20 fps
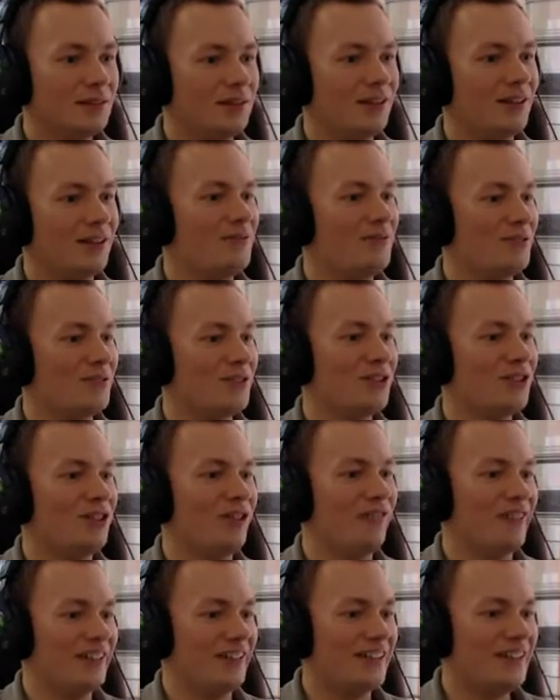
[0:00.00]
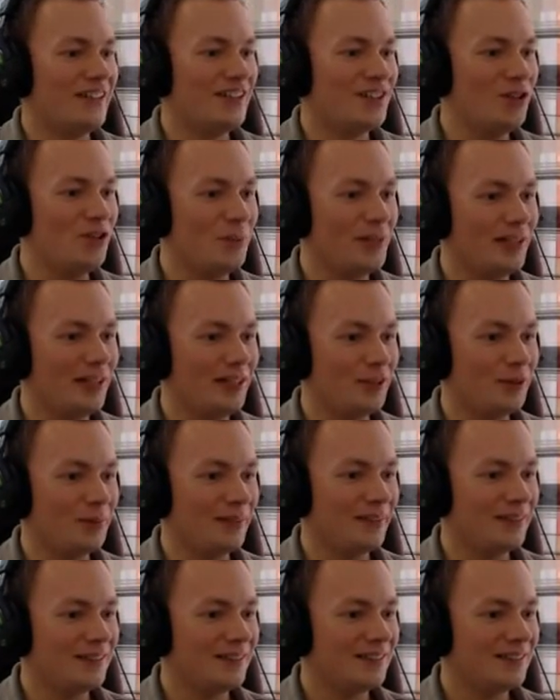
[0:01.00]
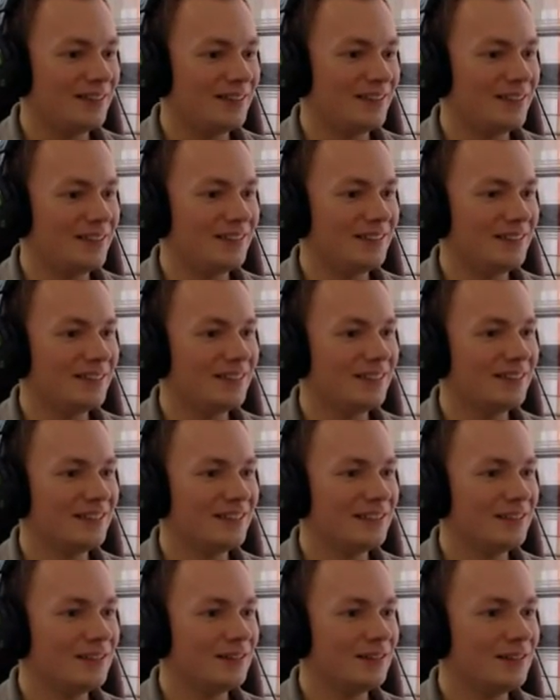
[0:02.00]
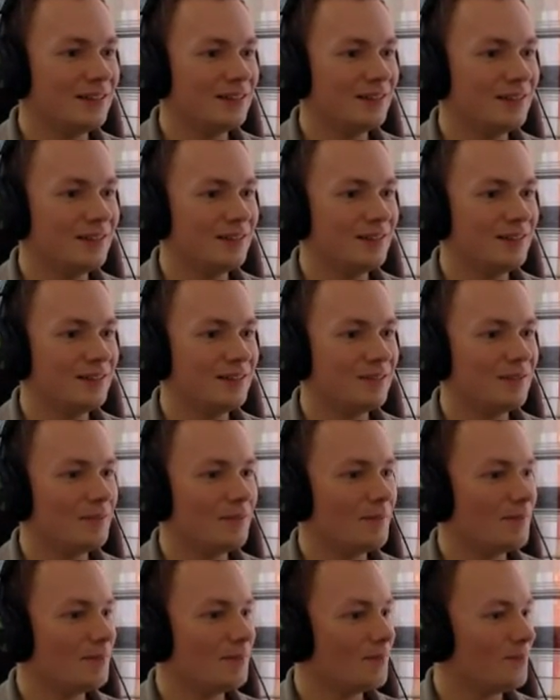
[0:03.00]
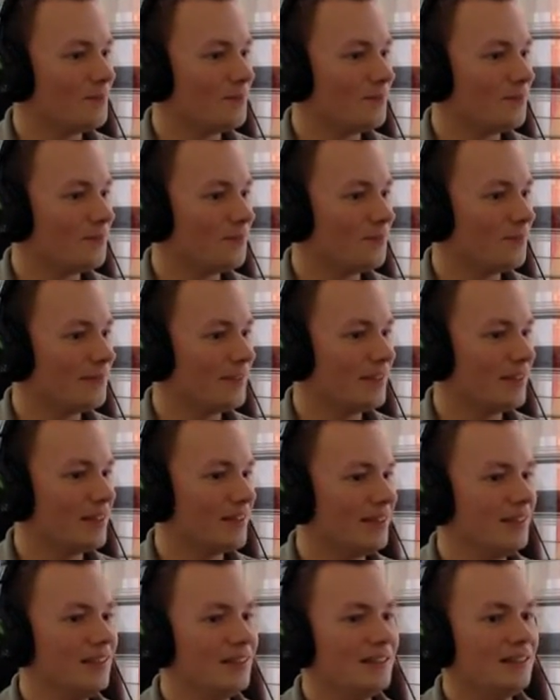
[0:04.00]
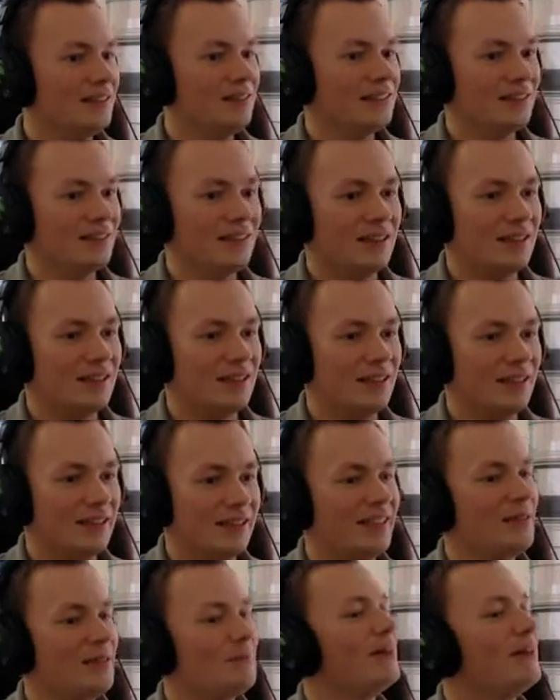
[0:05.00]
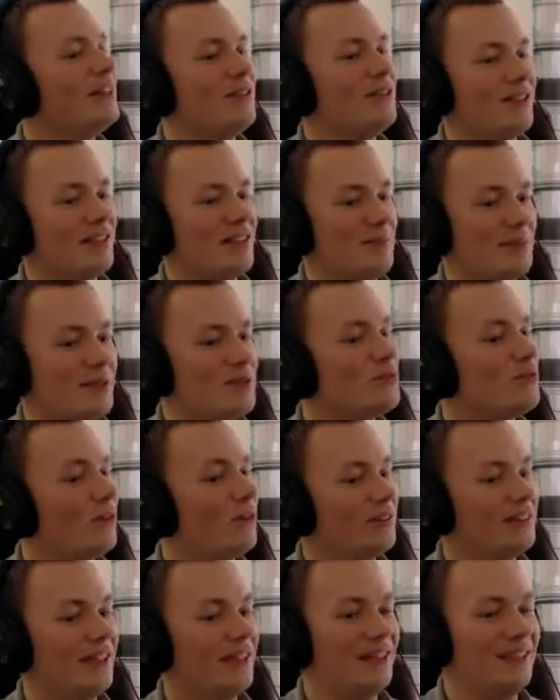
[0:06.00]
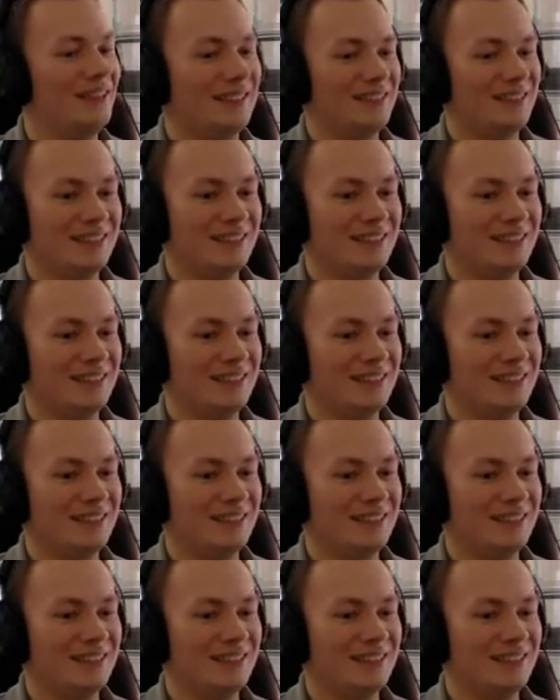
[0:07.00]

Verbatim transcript: Oh, everyone's coughing now. Let's zoom in a little bit. I think they might know that something's wrong now.